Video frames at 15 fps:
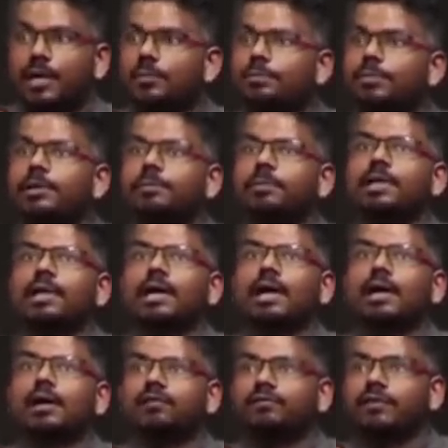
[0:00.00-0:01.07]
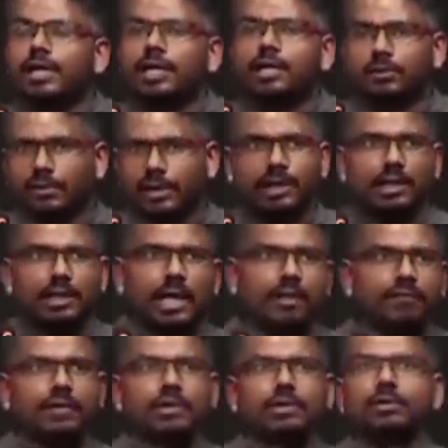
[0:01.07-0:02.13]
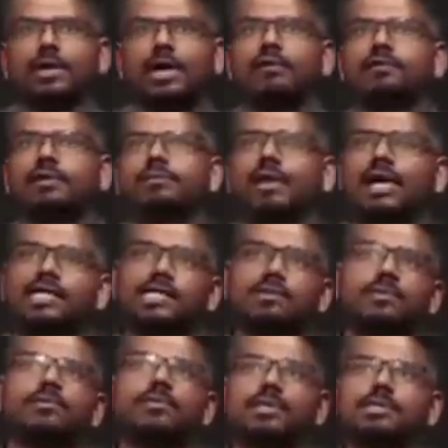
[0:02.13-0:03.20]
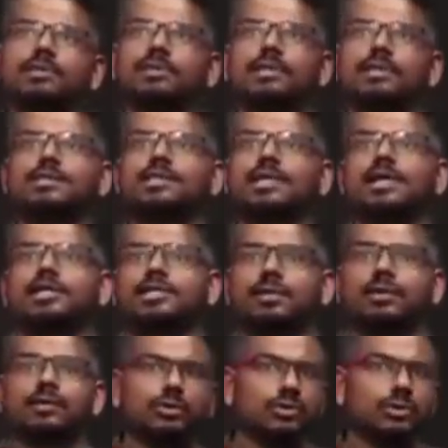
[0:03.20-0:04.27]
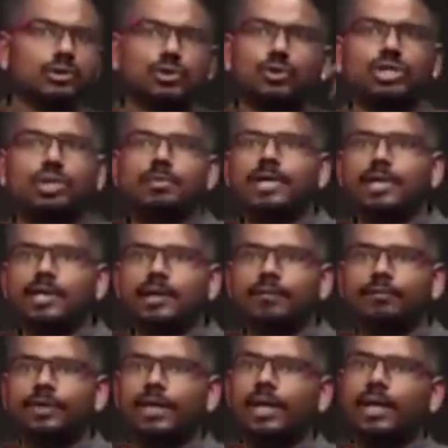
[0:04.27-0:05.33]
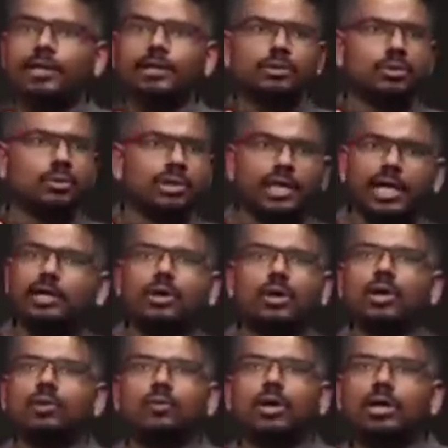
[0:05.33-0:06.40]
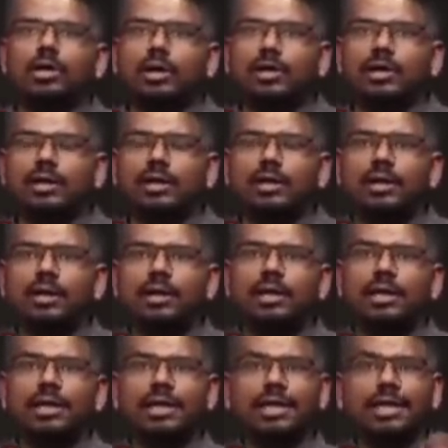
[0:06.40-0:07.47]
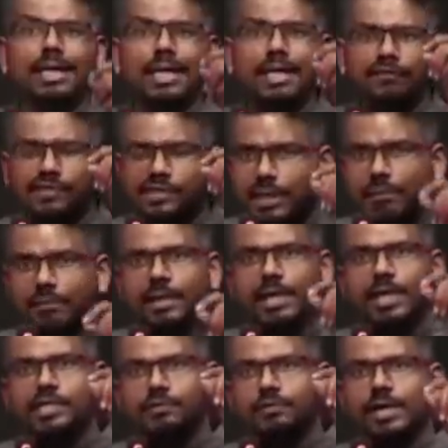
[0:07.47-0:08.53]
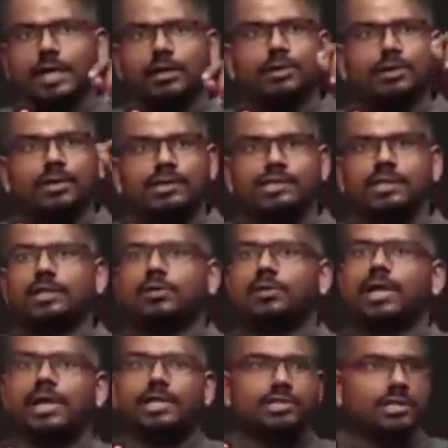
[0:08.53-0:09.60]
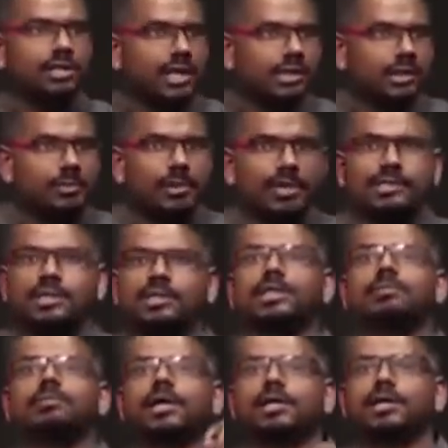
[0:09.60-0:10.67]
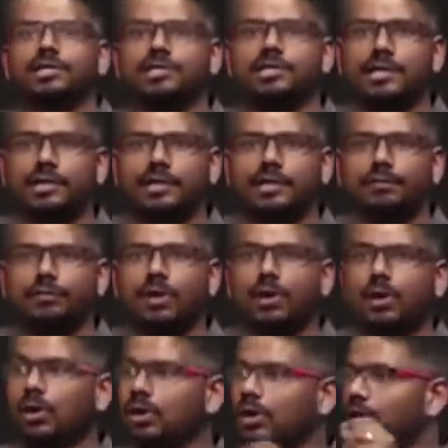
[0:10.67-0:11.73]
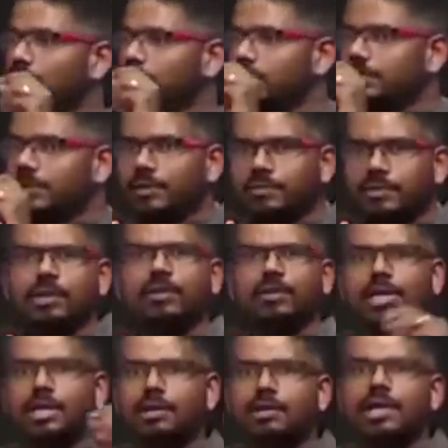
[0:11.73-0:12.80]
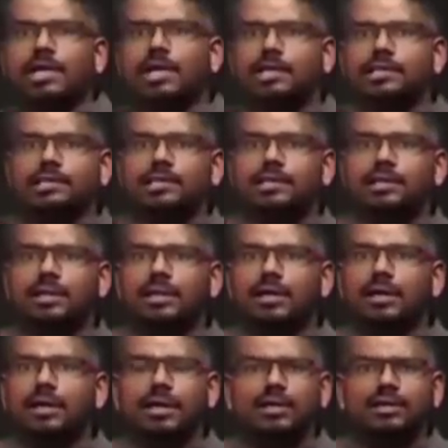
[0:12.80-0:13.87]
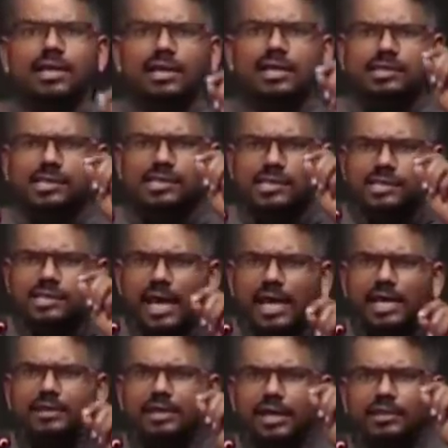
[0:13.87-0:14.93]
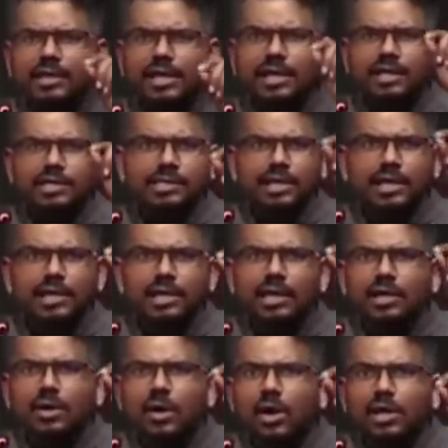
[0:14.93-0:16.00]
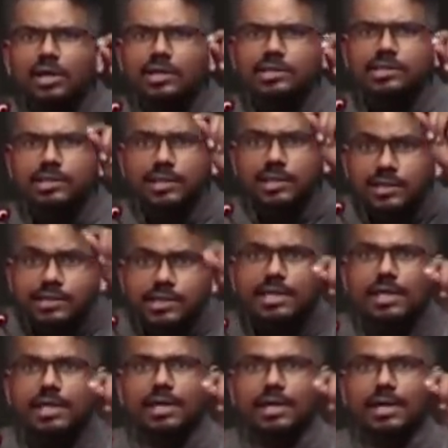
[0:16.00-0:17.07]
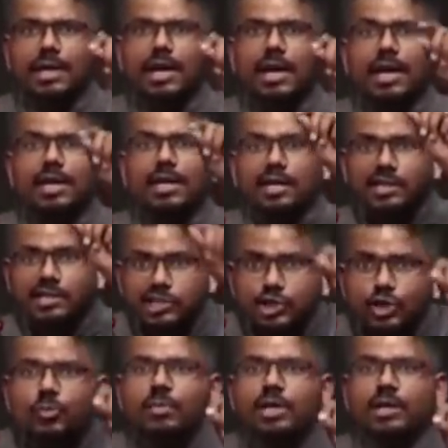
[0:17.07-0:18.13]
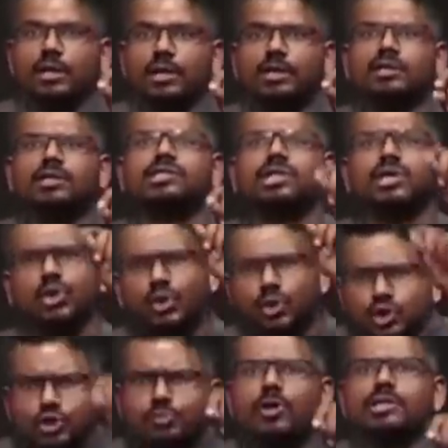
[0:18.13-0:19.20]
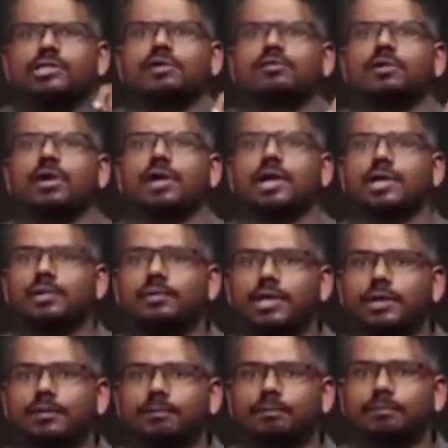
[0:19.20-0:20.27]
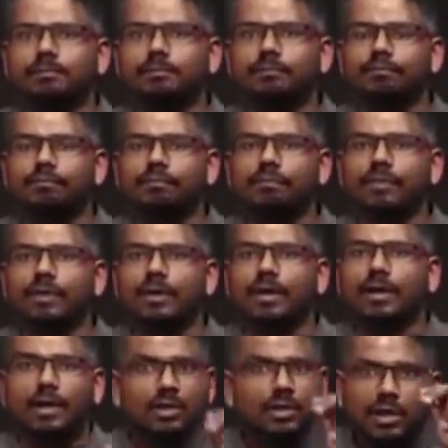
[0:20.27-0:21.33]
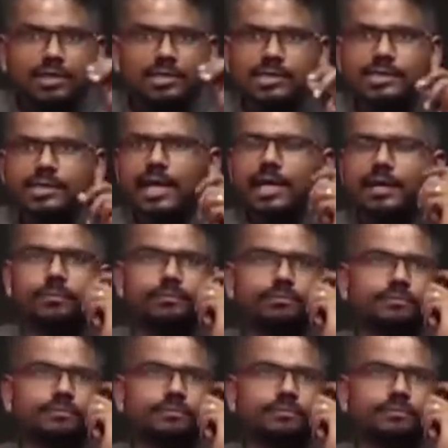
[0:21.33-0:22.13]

People are willing to, at a time when you have the maximum possible distraction through social media, either through TikTok and whatnot, if somebody is willing to listen to a lecture either by Sandeep Balakrishna or a lecture by me or anybody else, that is a sign that there is a clear audience listening and consuming. That's a huge positive according to me. Not just that.